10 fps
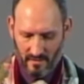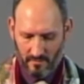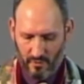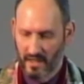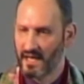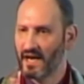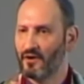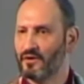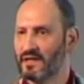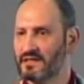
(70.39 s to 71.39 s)

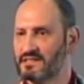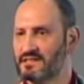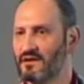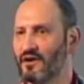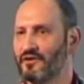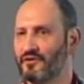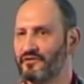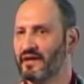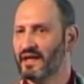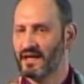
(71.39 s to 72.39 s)
precarious
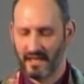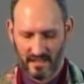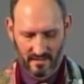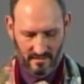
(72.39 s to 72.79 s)
undertaking.